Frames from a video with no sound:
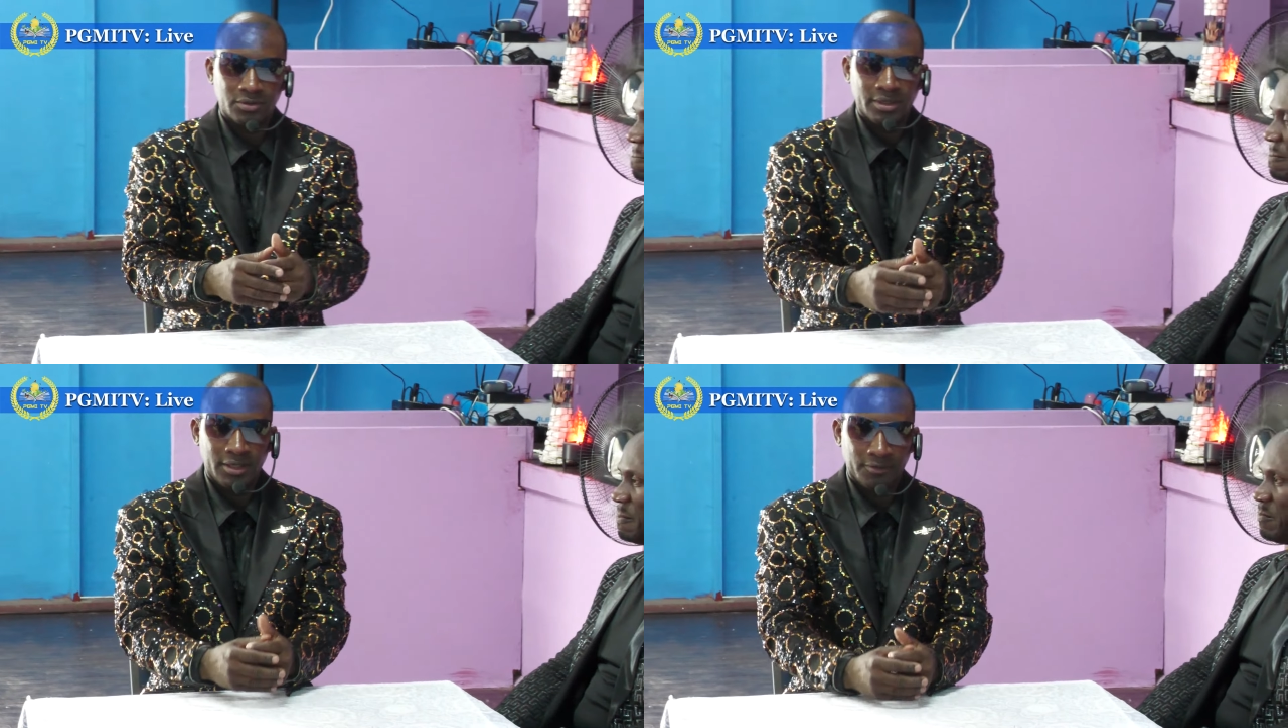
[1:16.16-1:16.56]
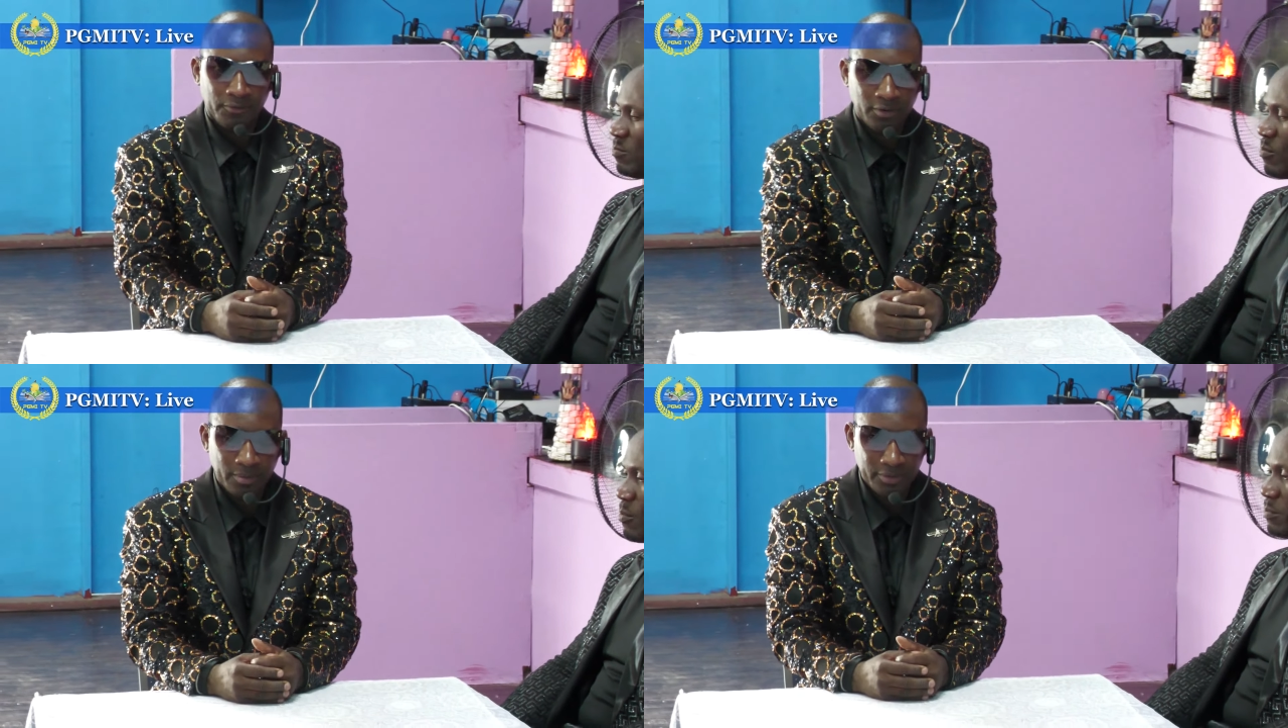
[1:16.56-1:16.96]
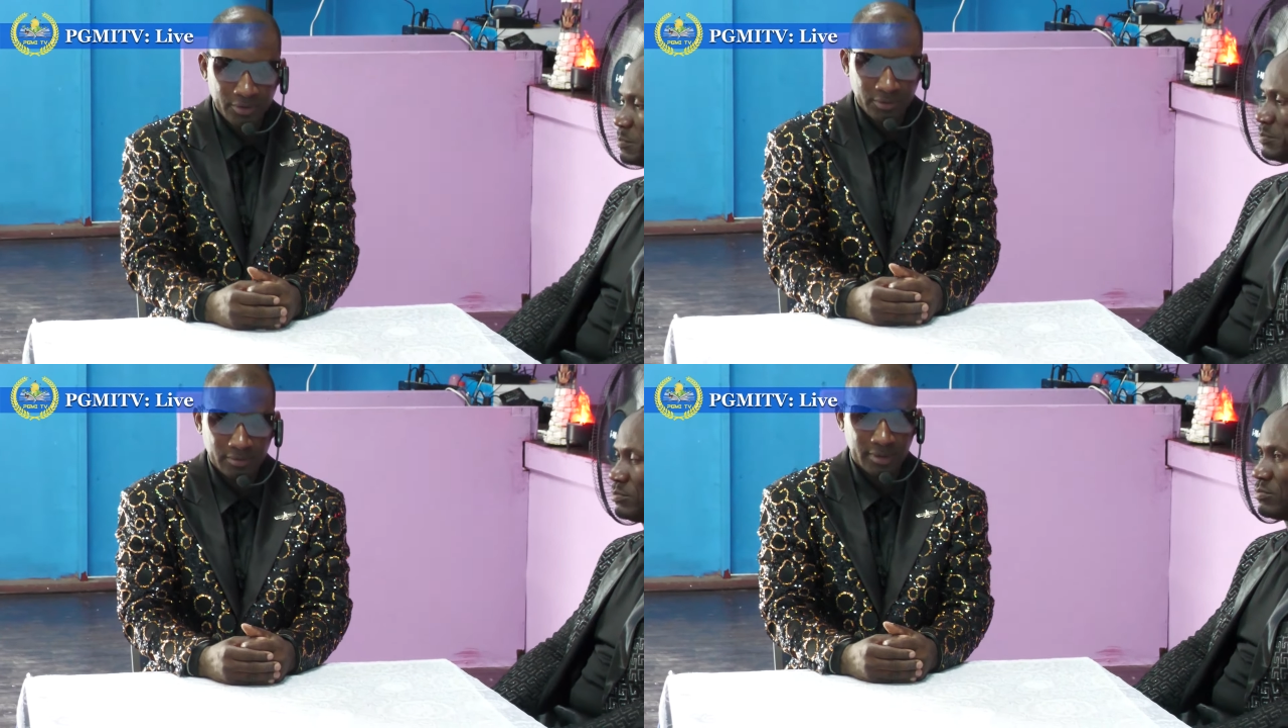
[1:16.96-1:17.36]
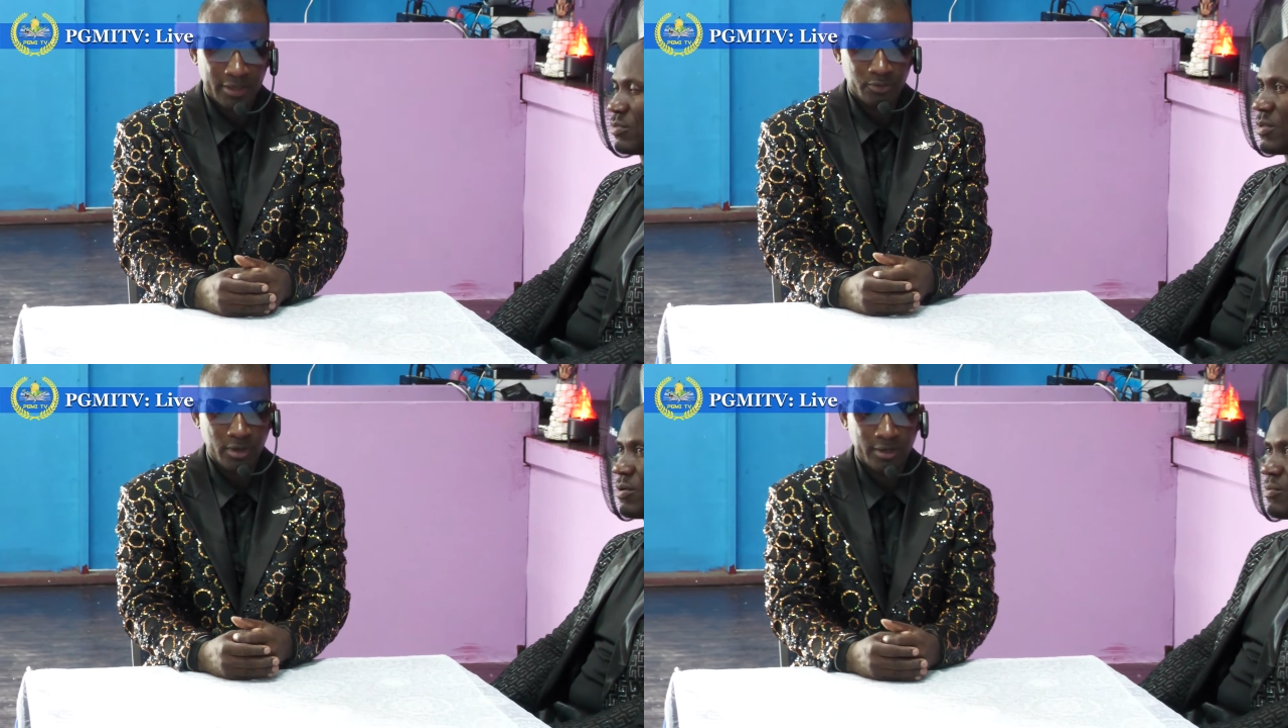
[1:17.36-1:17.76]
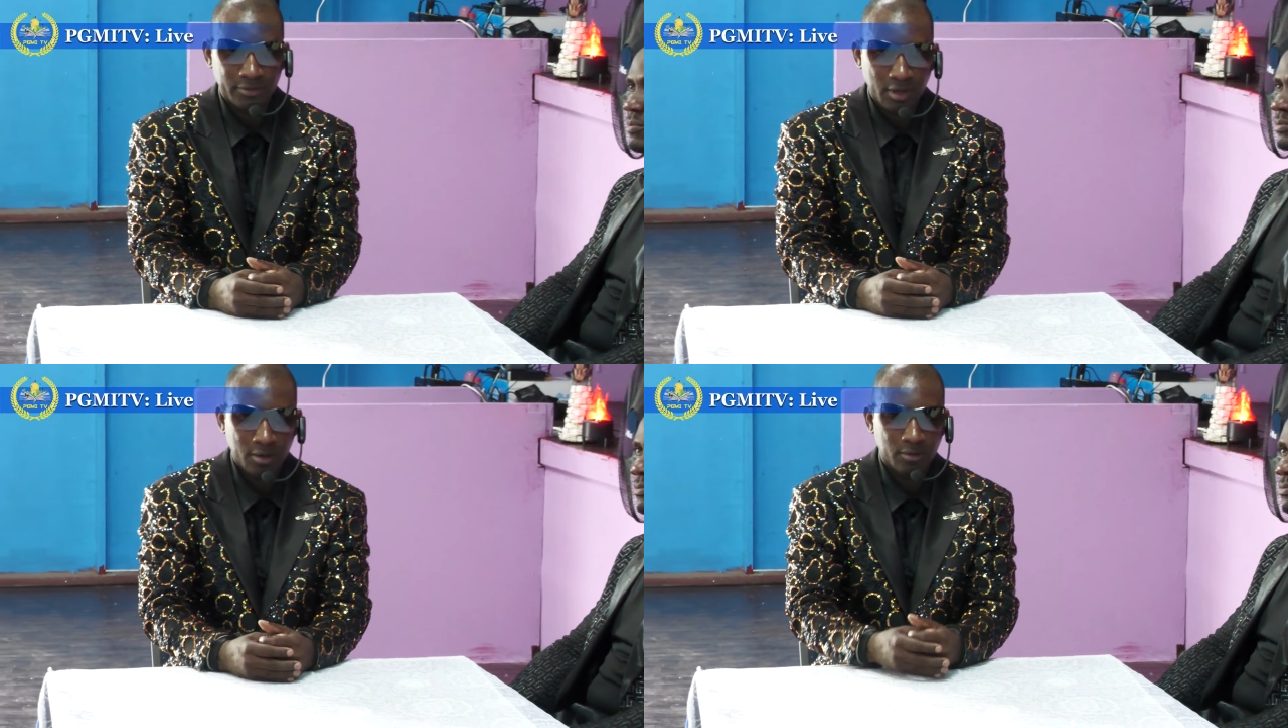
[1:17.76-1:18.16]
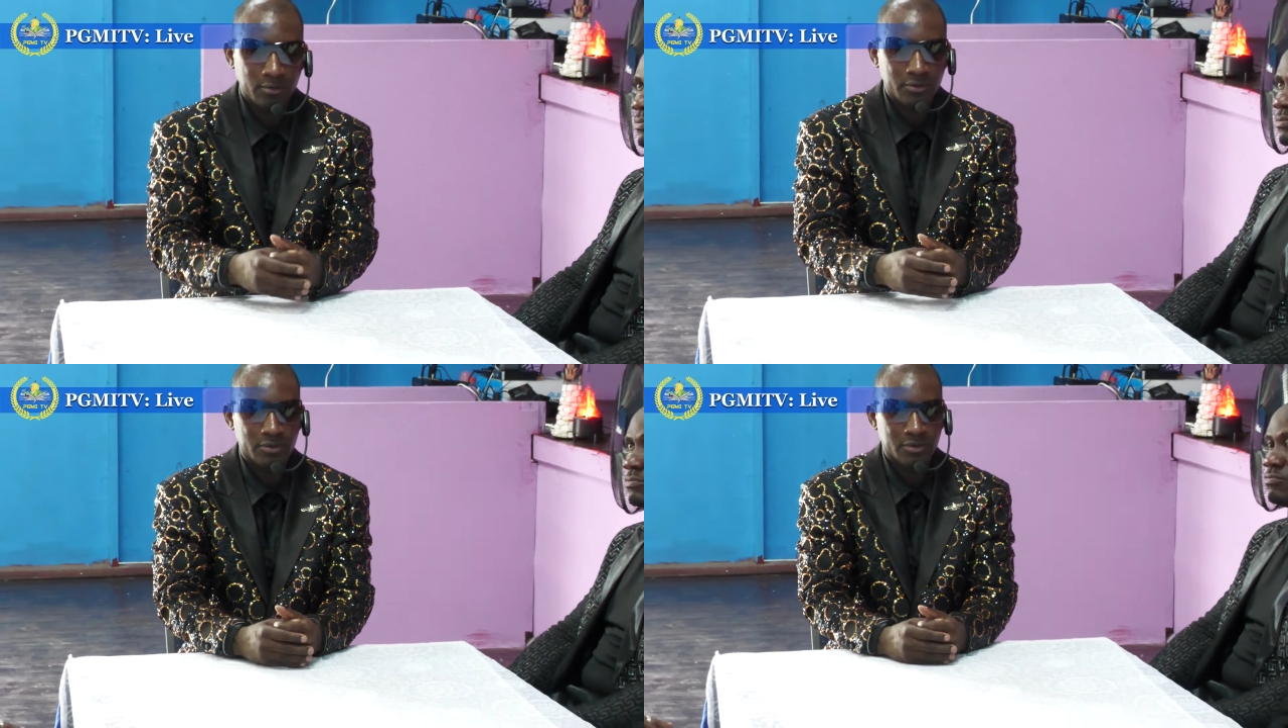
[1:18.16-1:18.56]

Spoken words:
to inform you that we are now